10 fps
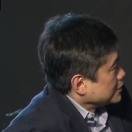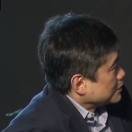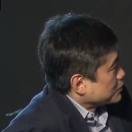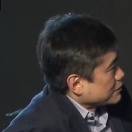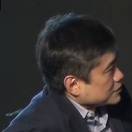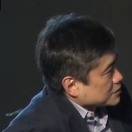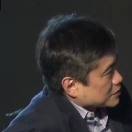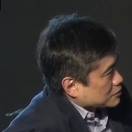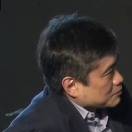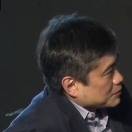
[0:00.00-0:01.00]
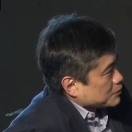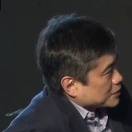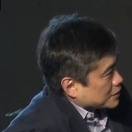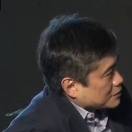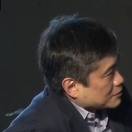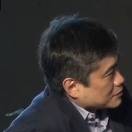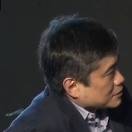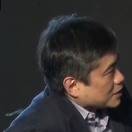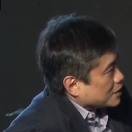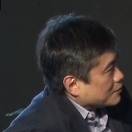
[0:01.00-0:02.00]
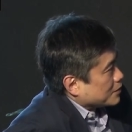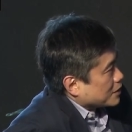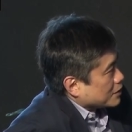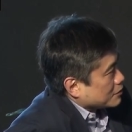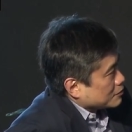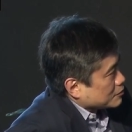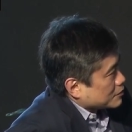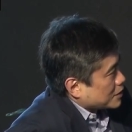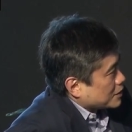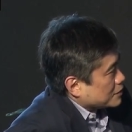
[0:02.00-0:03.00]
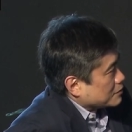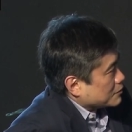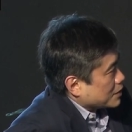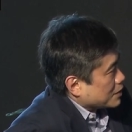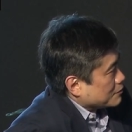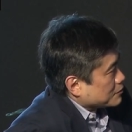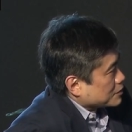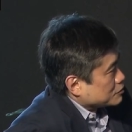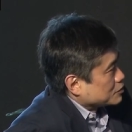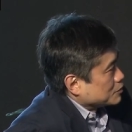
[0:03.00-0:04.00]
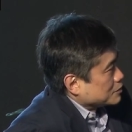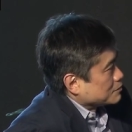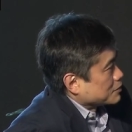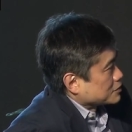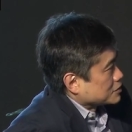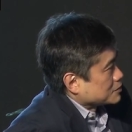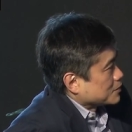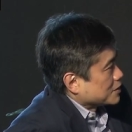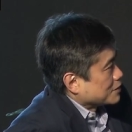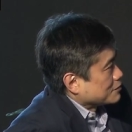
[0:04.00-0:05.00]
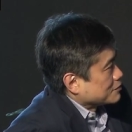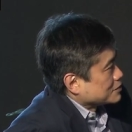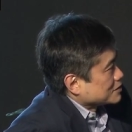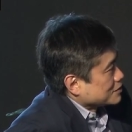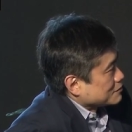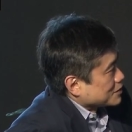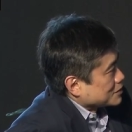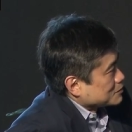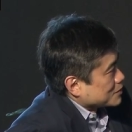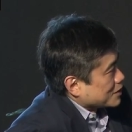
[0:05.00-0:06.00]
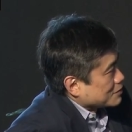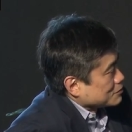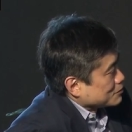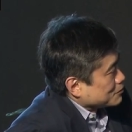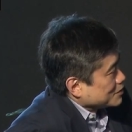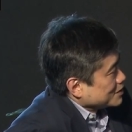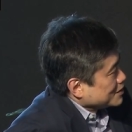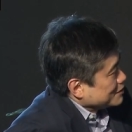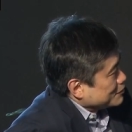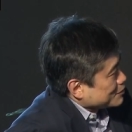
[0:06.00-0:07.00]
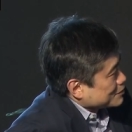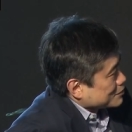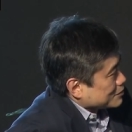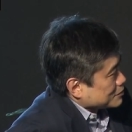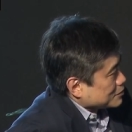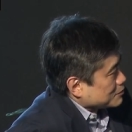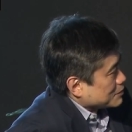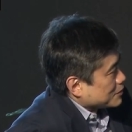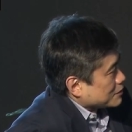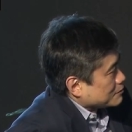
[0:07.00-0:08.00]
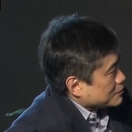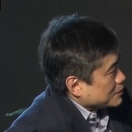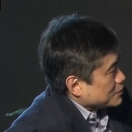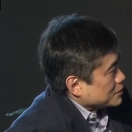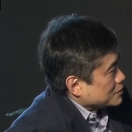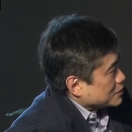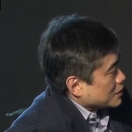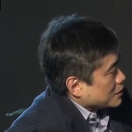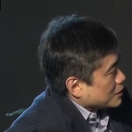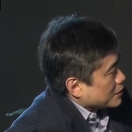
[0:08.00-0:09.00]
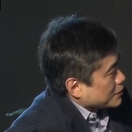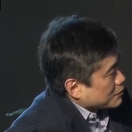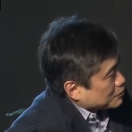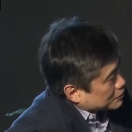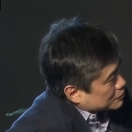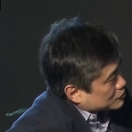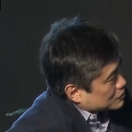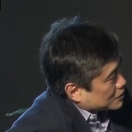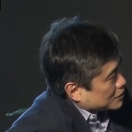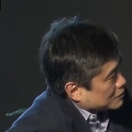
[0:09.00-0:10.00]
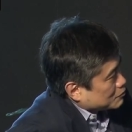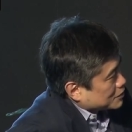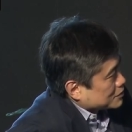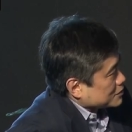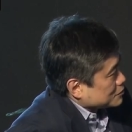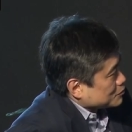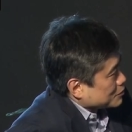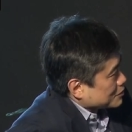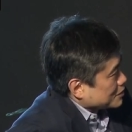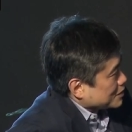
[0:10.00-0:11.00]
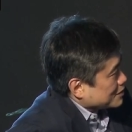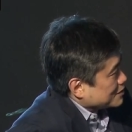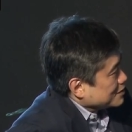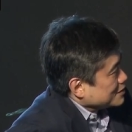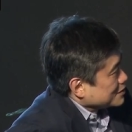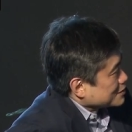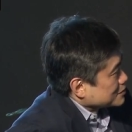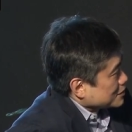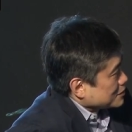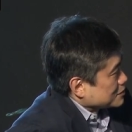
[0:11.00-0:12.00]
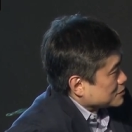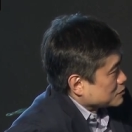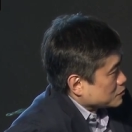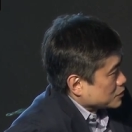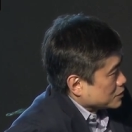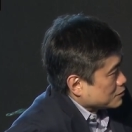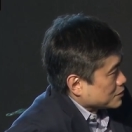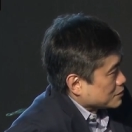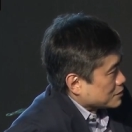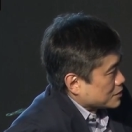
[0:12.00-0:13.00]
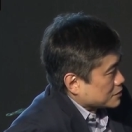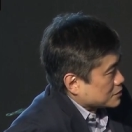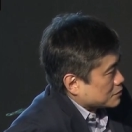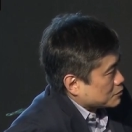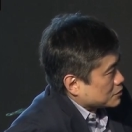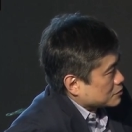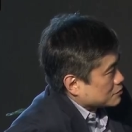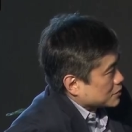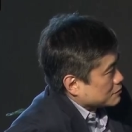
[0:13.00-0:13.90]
private sector people in and how they contribute and participate, how they're incentivized. But I don't know if you can talk a little bit about maybe how that works and what doesn't work. And because I think that's really one of the things that we're trying to